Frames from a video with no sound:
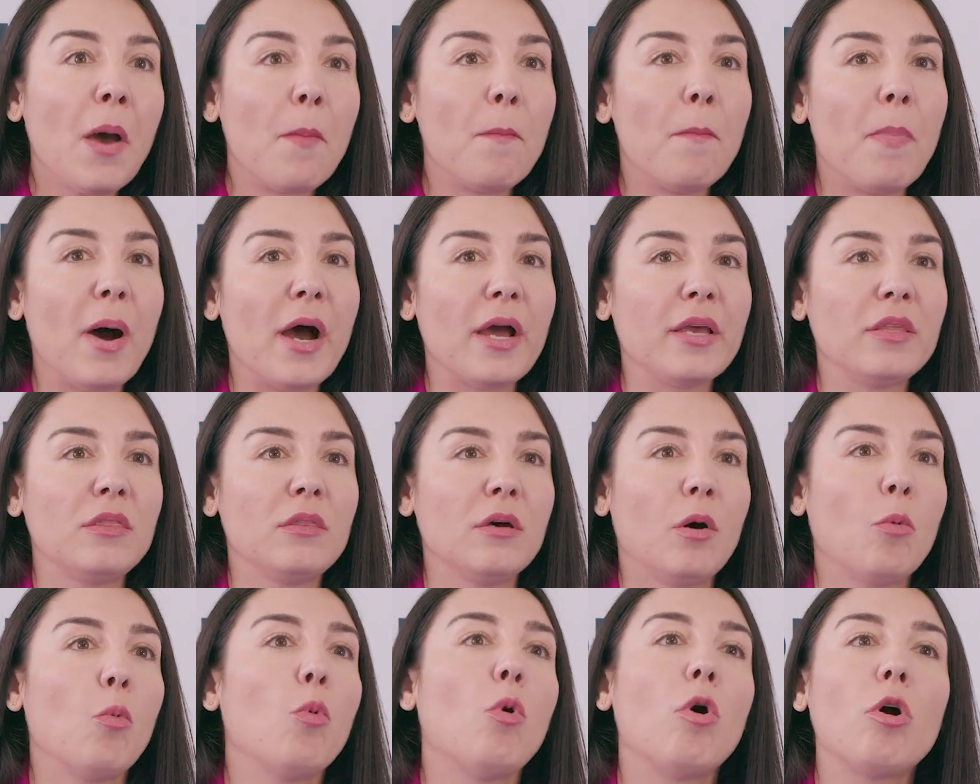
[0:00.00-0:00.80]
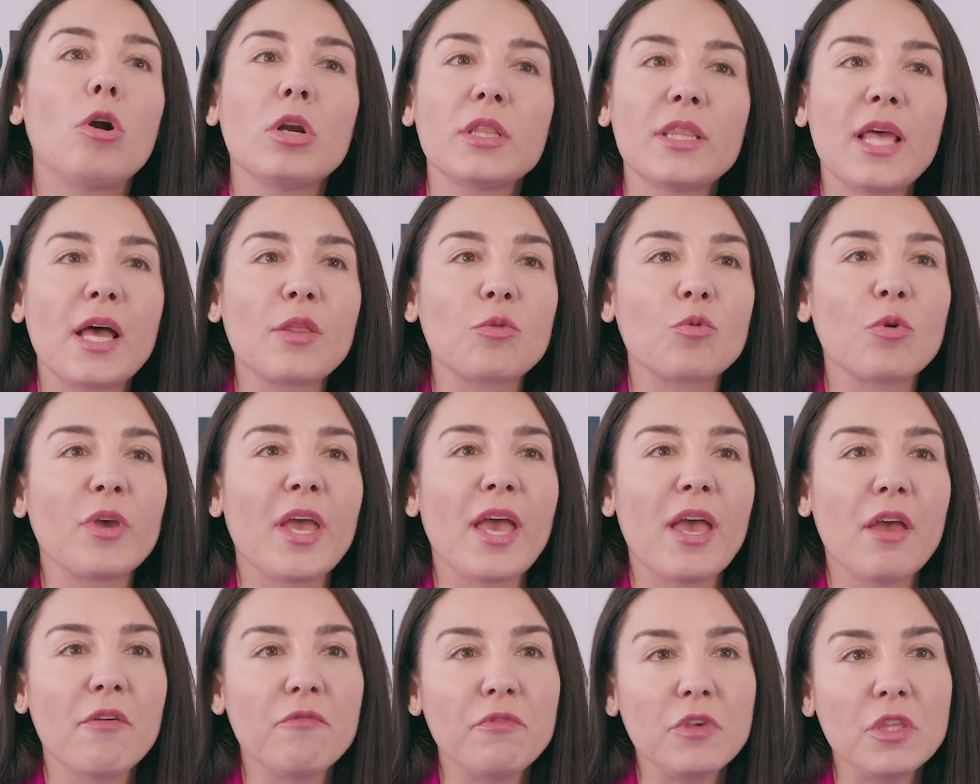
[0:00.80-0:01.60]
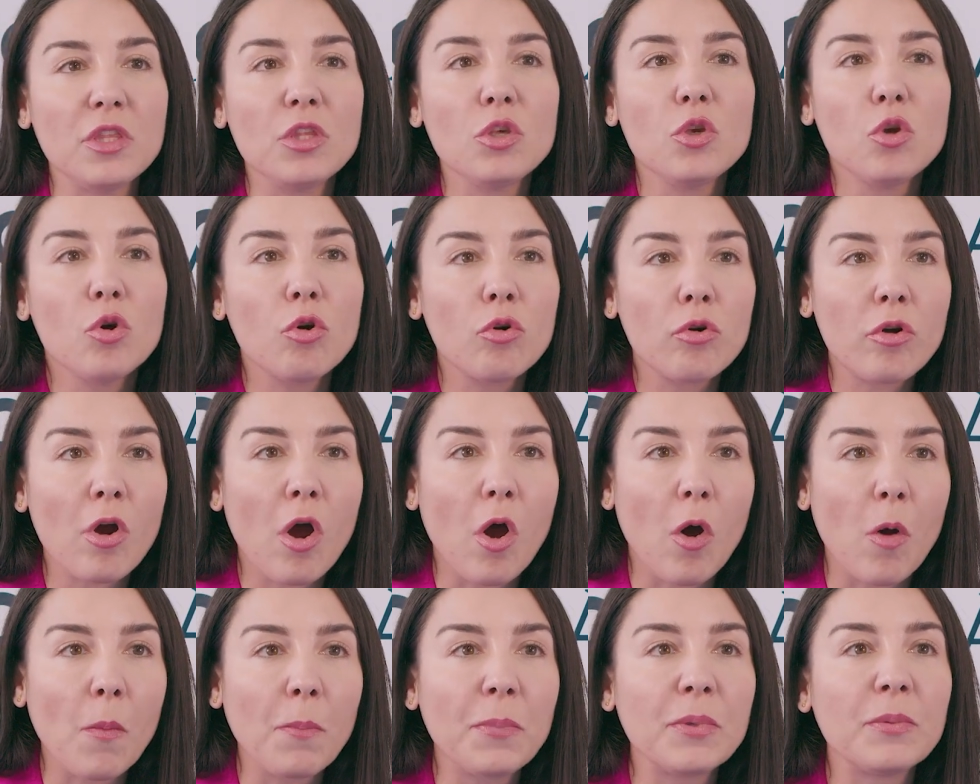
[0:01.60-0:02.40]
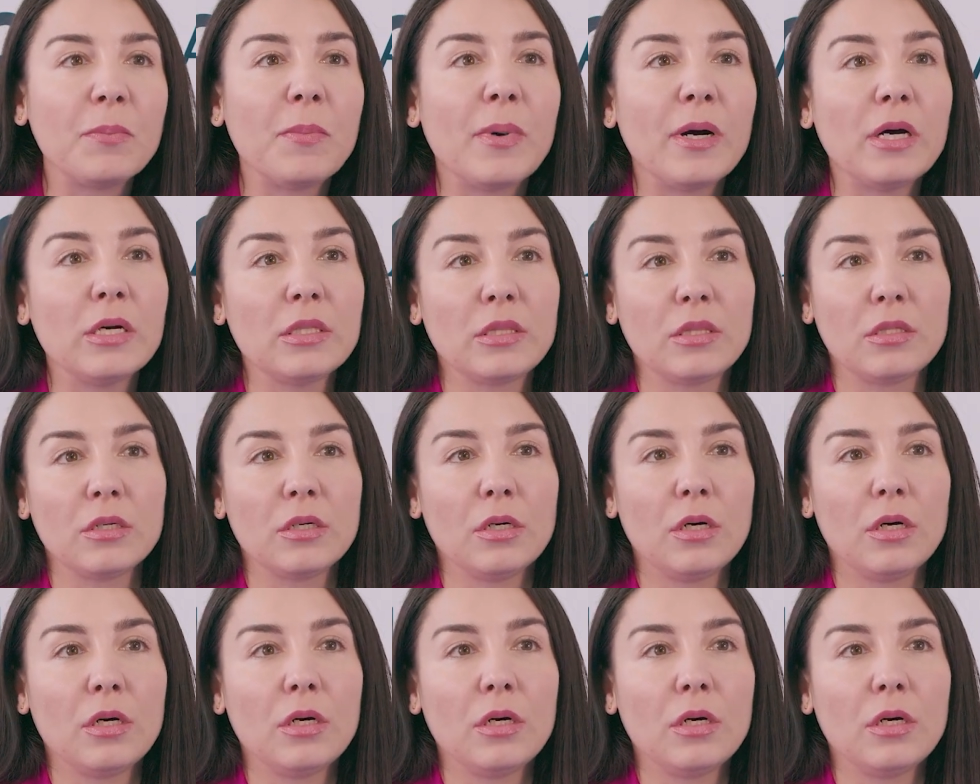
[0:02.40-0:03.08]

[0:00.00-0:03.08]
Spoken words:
by the war that we have in Europe, but